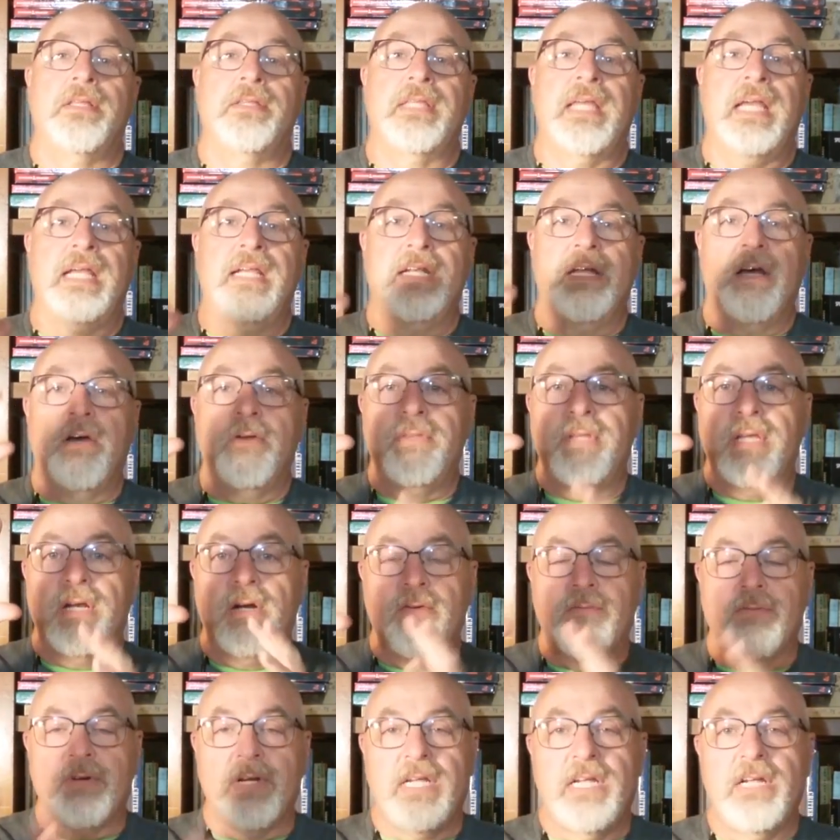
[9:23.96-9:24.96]
they know that
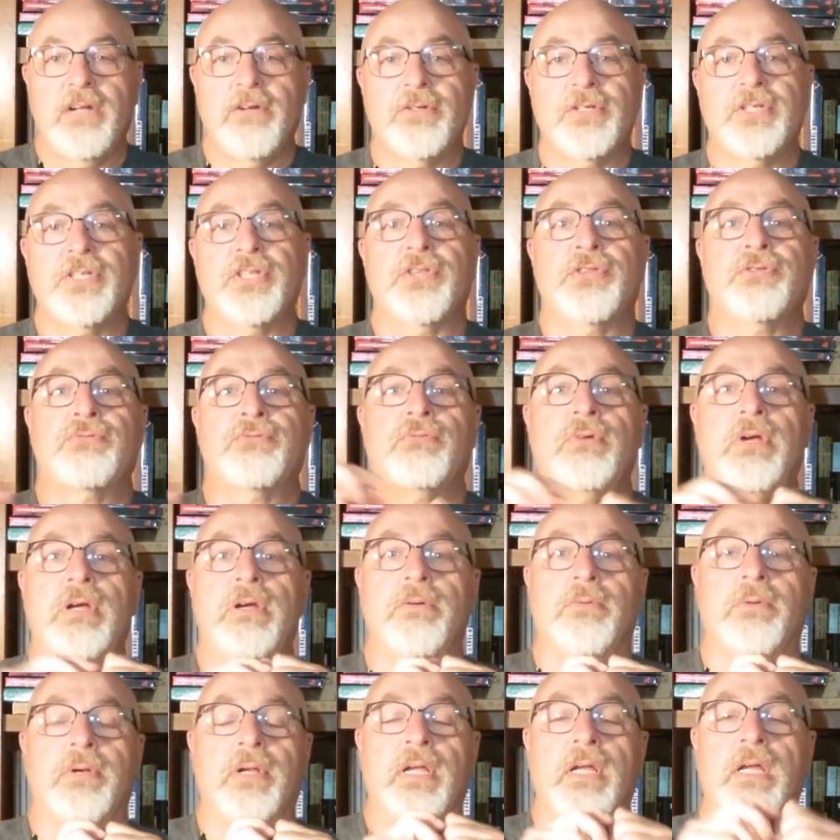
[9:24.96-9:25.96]
over here's the
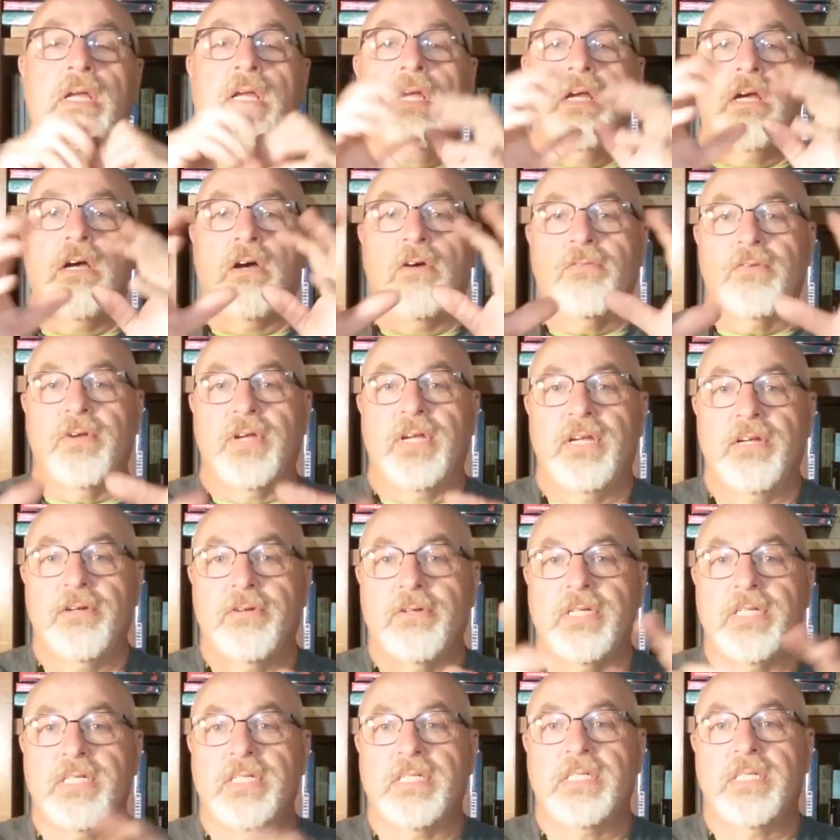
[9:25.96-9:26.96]
throne, over
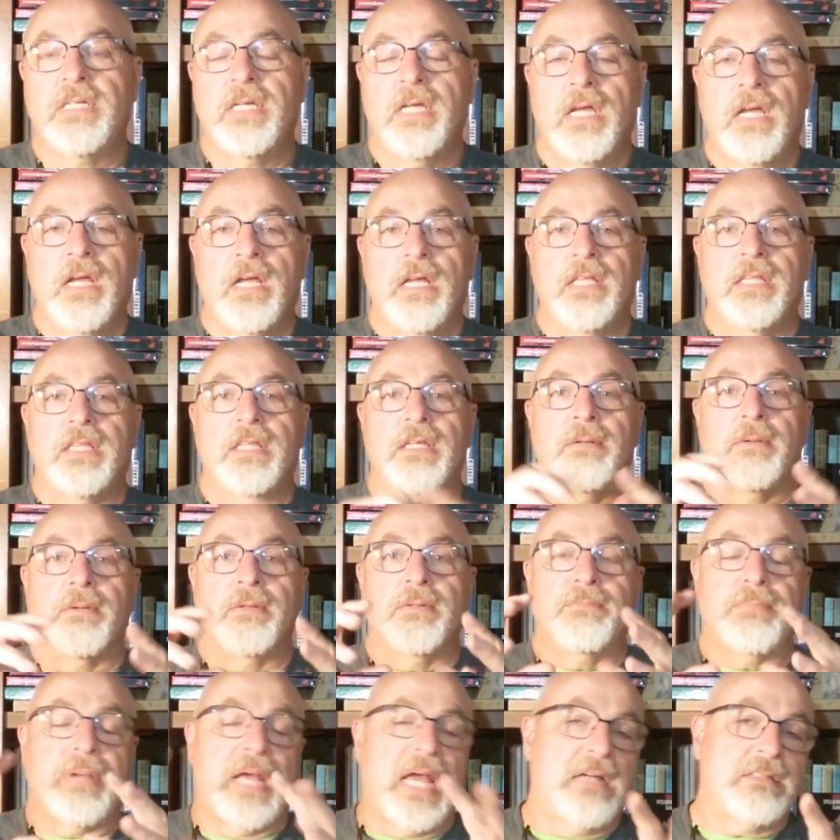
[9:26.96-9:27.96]
here is
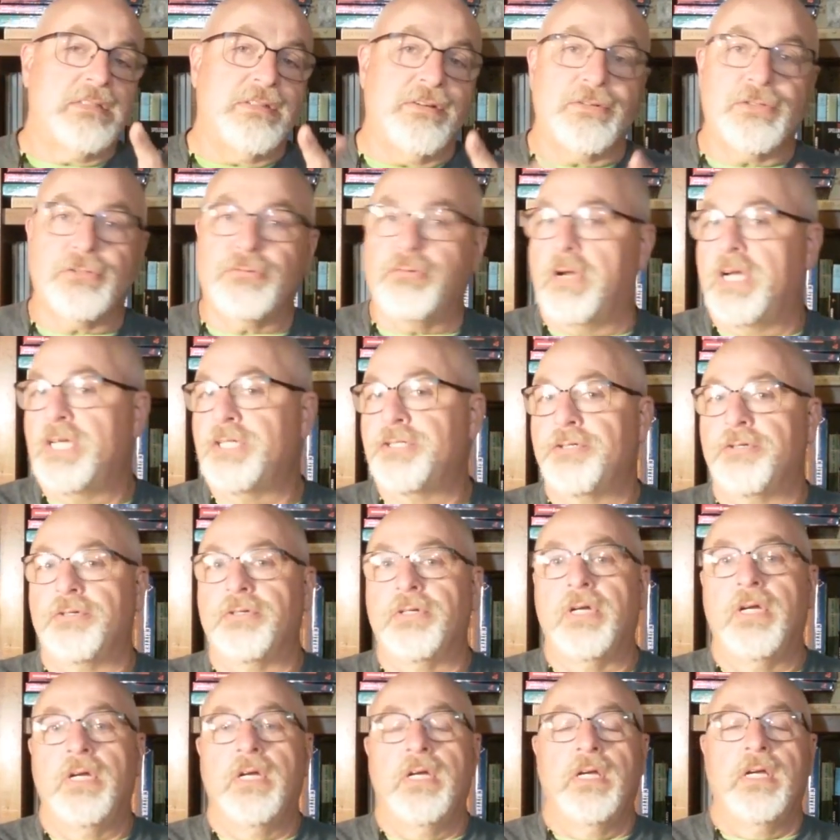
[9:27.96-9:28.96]
the pile of
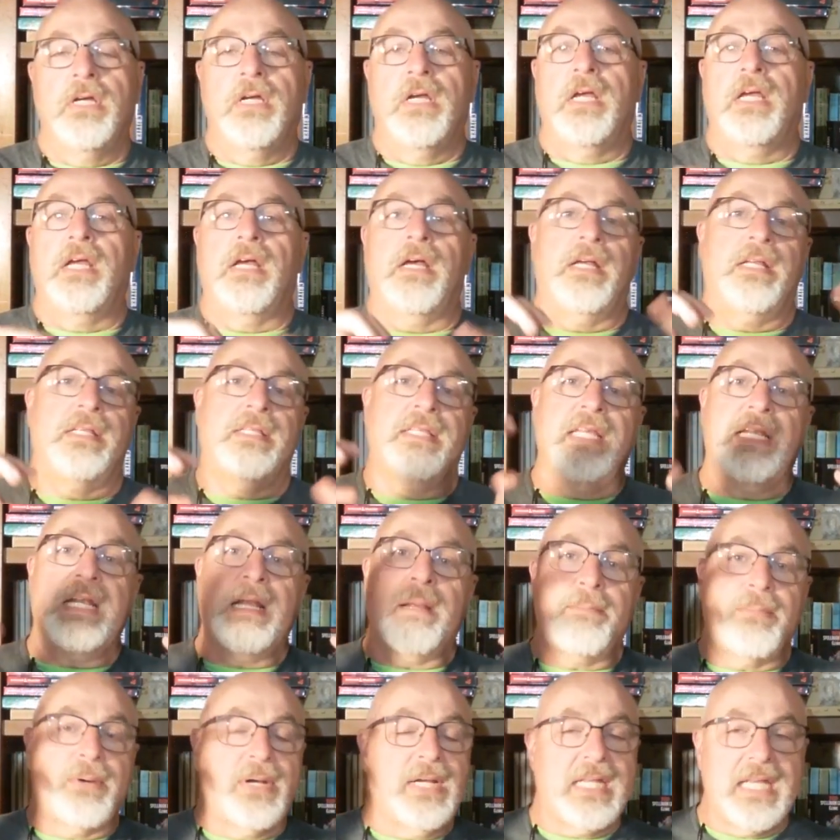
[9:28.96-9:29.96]
treasure. Then
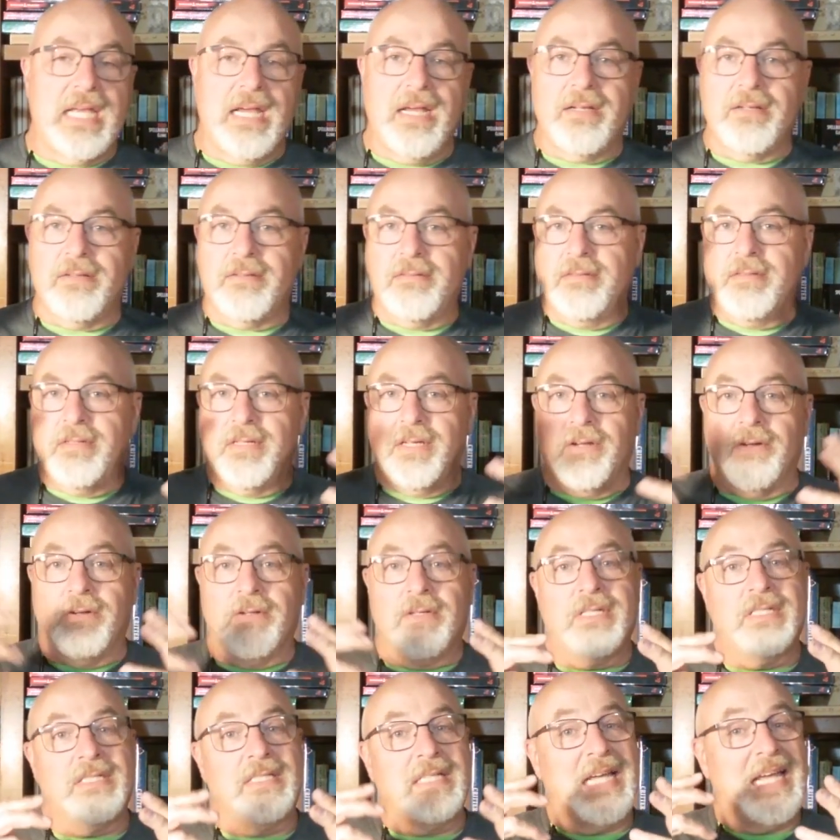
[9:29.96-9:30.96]
I break out,
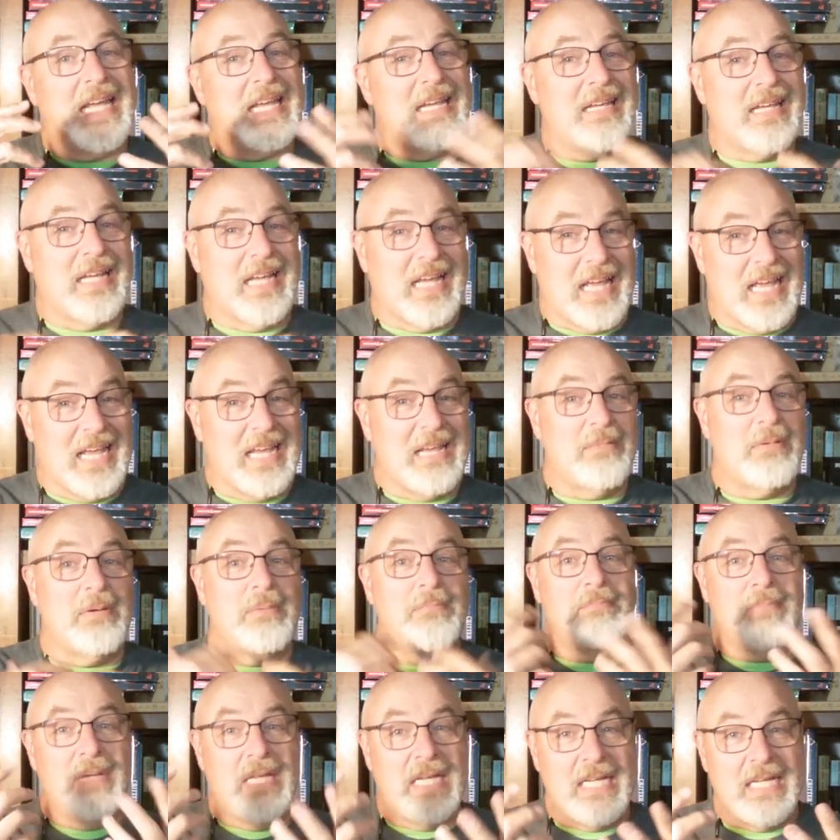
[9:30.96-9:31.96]
because I am a
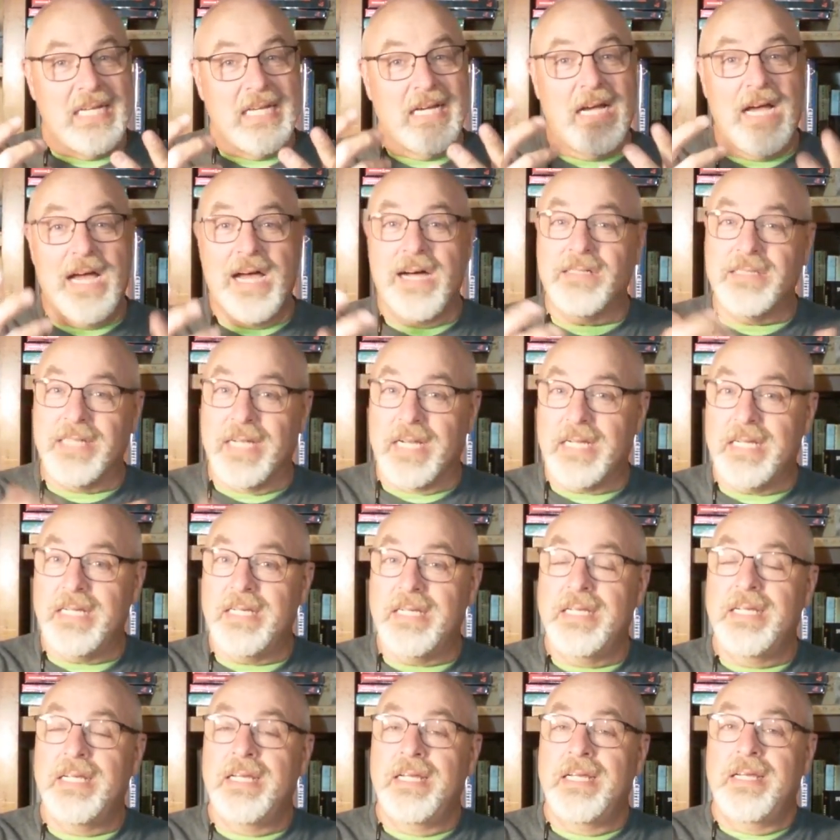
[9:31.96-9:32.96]
mini-aholic.
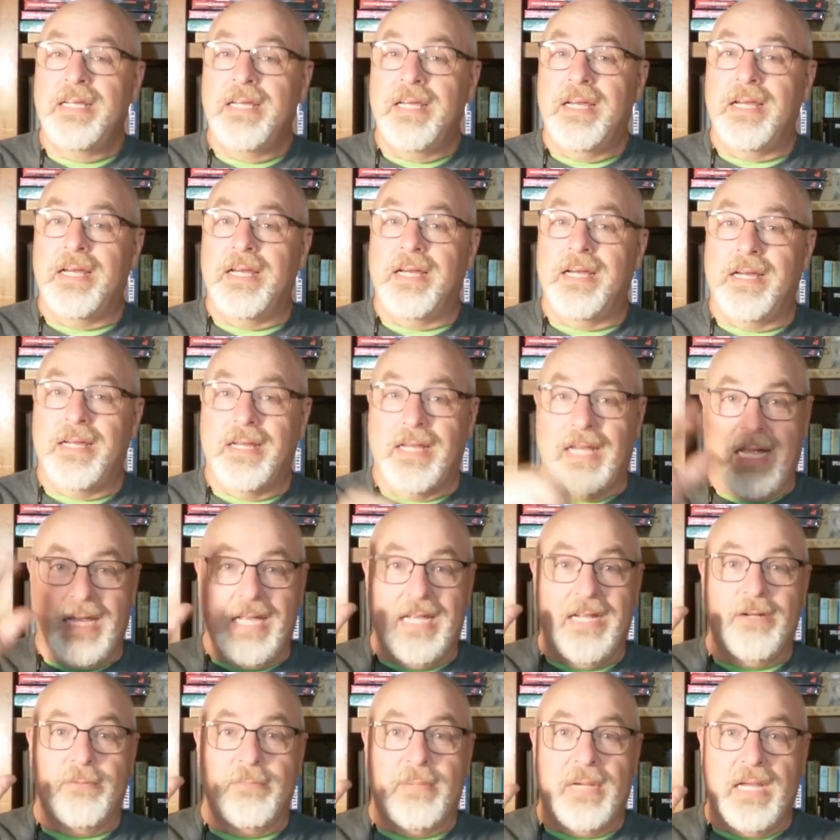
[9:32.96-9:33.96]
I
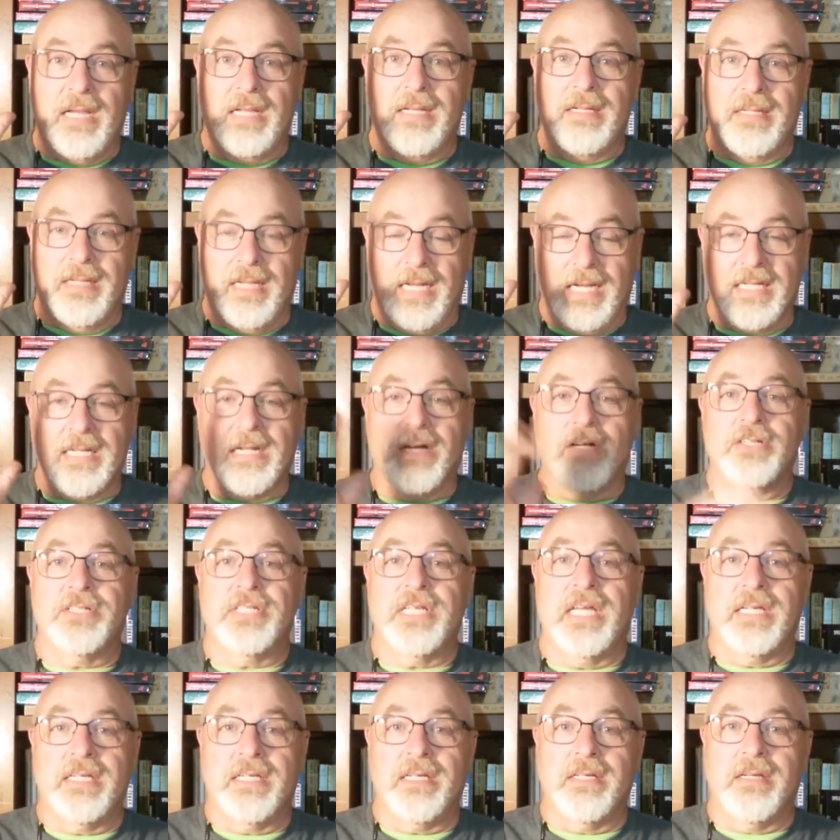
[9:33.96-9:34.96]
hereby acknowledge
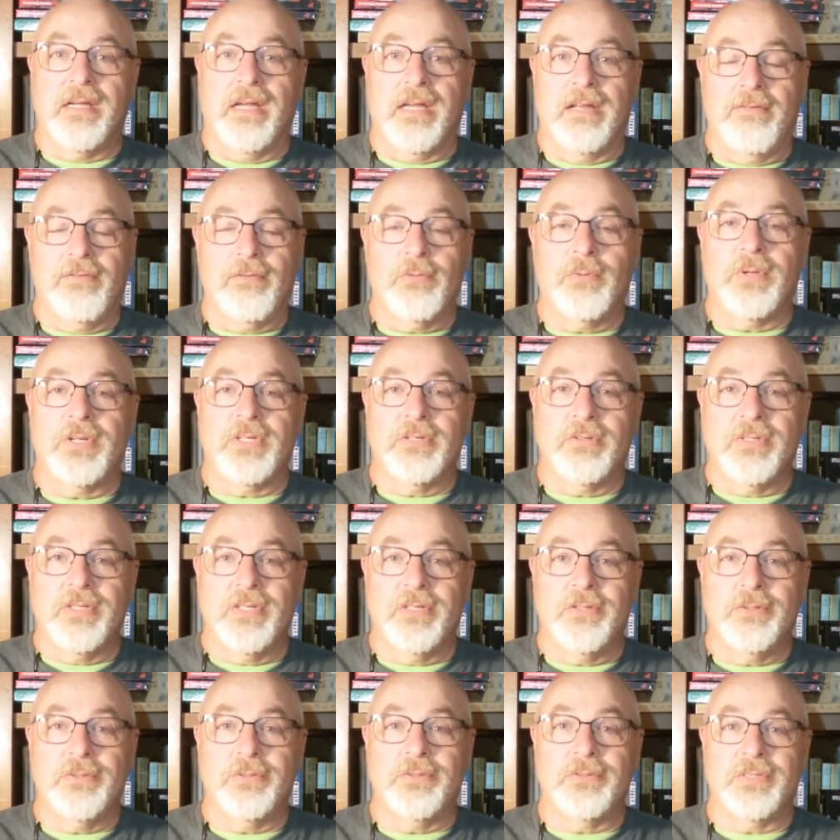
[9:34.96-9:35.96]
that to everyone
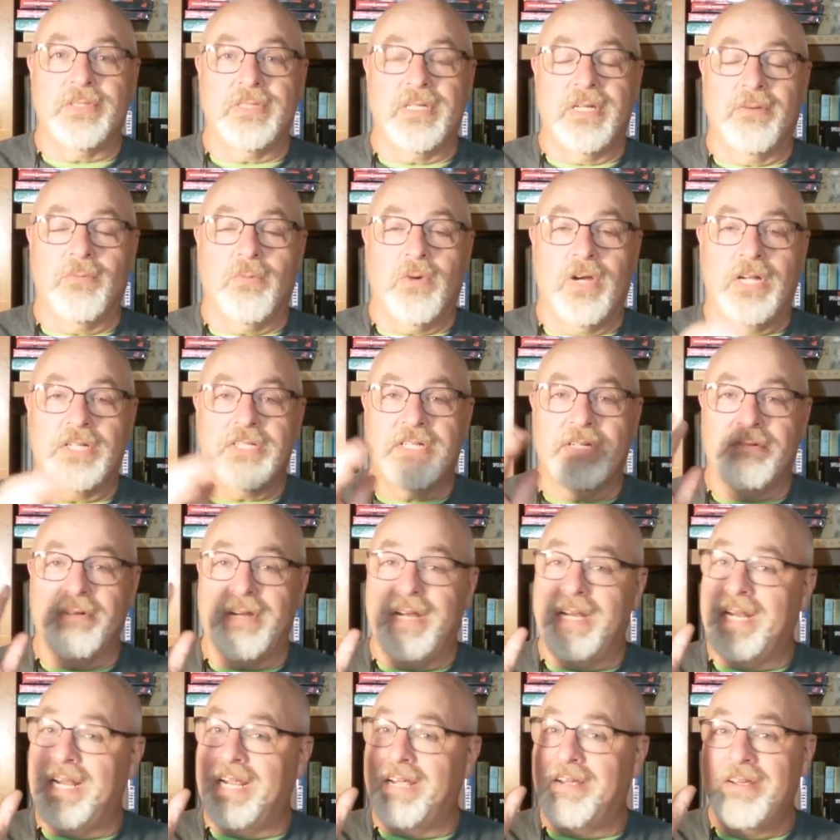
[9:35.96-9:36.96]
who's watching
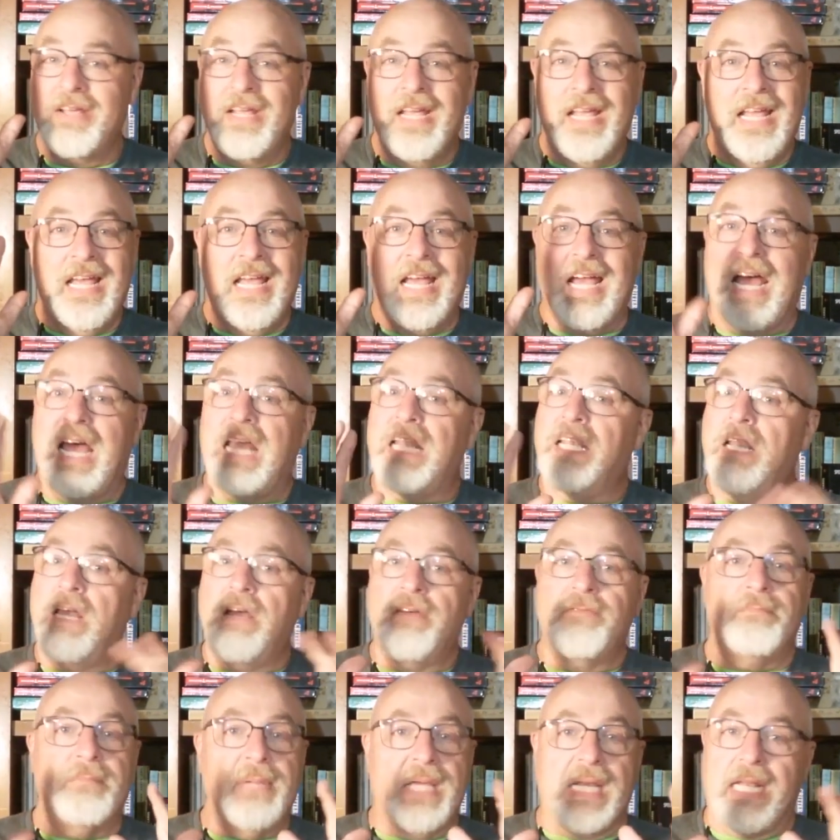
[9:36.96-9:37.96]
right now. I
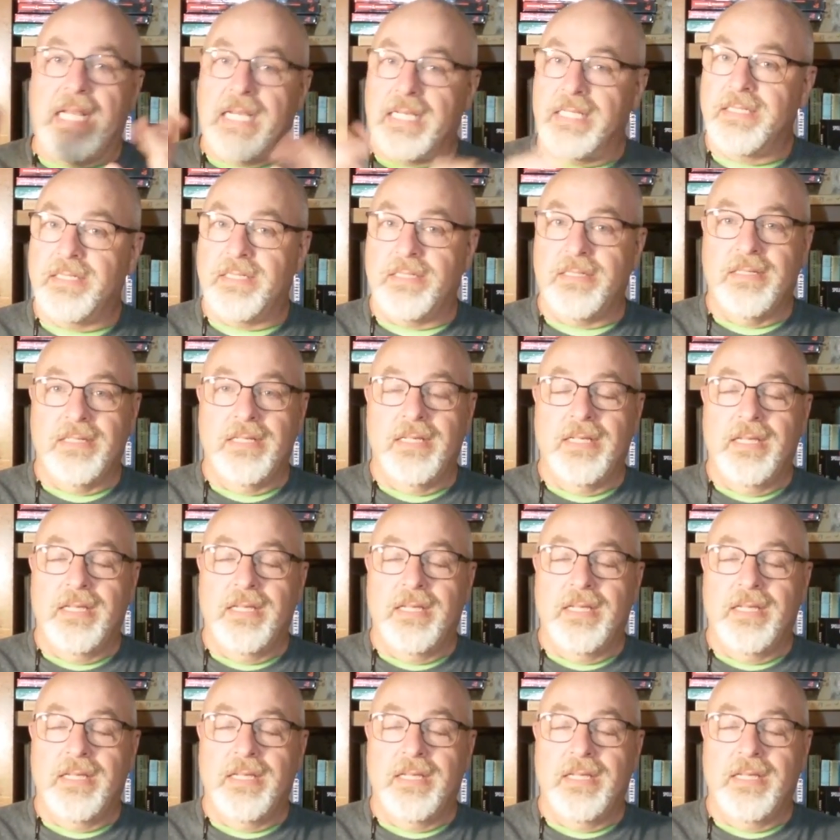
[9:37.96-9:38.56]
love minis.